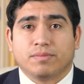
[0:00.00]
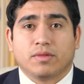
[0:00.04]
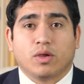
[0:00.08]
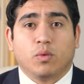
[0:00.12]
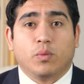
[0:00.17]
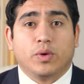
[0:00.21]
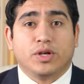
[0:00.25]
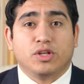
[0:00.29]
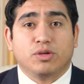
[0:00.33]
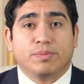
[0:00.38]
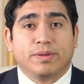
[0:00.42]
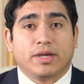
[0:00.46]

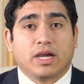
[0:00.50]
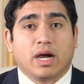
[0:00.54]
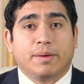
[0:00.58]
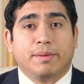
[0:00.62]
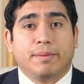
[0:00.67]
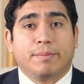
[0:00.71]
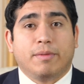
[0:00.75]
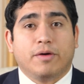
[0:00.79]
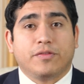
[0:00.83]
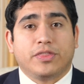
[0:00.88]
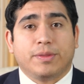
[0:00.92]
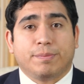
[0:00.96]
When you become
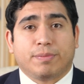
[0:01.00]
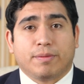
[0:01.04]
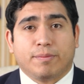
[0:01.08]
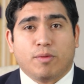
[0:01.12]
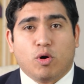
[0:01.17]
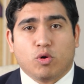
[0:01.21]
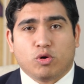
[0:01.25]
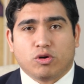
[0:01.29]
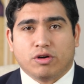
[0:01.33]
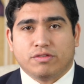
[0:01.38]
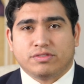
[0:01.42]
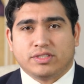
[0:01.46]
a monthly
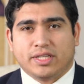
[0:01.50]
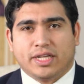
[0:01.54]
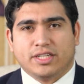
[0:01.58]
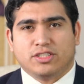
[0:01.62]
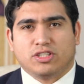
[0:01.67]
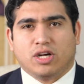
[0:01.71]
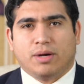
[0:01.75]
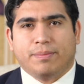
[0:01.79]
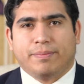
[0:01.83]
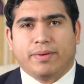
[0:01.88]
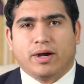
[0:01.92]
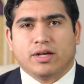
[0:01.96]
promoter of St.
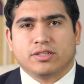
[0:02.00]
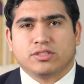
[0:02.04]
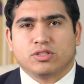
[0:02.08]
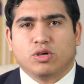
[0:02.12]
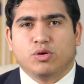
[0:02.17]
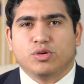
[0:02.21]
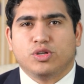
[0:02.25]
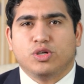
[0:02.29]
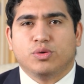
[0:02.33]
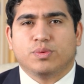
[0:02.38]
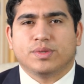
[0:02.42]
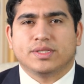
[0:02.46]
John
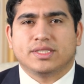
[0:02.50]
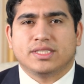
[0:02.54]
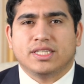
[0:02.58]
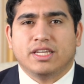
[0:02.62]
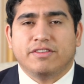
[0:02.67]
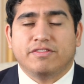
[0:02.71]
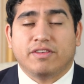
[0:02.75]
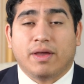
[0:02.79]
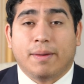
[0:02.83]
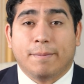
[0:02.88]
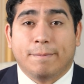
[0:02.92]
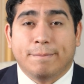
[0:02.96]
Bosco, you
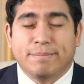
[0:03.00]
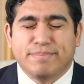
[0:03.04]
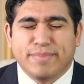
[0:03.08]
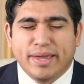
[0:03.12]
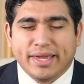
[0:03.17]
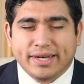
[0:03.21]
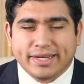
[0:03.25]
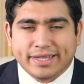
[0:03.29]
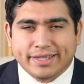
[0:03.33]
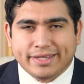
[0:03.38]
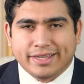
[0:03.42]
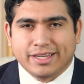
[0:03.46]
receive
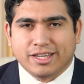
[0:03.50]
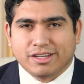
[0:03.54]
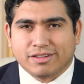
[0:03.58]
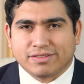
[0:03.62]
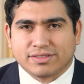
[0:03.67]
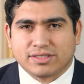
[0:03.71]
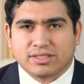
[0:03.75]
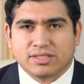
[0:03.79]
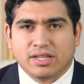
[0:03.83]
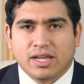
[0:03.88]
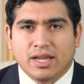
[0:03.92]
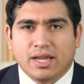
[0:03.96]
many
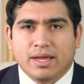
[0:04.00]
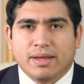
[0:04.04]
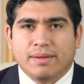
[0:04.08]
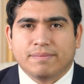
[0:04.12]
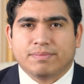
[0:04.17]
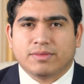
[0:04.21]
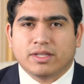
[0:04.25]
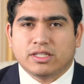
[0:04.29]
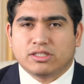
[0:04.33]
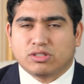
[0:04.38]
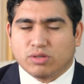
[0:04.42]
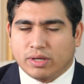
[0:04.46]
gifts.
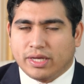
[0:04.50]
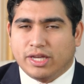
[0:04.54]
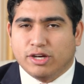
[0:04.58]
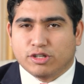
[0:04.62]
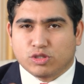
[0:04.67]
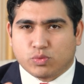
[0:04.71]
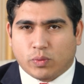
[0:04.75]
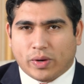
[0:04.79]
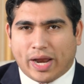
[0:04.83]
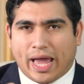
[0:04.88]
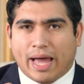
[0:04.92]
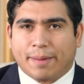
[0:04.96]
And so
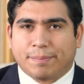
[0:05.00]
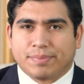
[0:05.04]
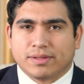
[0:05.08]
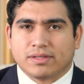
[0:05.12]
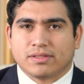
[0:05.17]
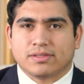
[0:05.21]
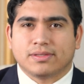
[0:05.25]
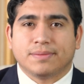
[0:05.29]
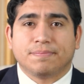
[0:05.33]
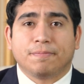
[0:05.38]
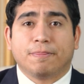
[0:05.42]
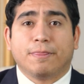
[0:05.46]
here's what
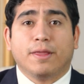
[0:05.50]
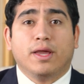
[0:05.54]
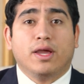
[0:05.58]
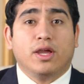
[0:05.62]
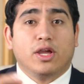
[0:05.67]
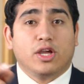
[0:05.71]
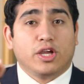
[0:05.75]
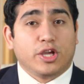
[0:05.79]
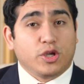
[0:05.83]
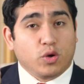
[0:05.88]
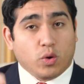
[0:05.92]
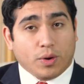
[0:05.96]
happens.
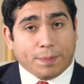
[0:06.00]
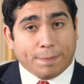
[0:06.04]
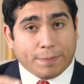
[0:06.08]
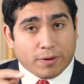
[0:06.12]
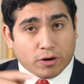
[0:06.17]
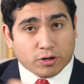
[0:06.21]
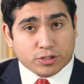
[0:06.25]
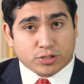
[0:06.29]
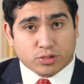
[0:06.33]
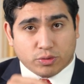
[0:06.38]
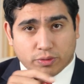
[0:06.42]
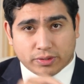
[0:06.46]
Your
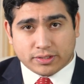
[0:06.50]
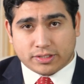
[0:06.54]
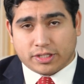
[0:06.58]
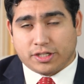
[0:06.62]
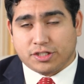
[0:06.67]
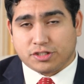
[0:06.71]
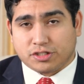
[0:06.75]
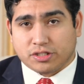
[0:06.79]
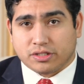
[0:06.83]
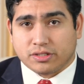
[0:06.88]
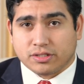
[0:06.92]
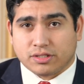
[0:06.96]
personal
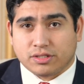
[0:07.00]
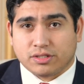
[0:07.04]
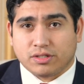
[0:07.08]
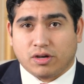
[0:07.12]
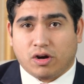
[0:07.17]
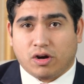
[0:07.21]
intentions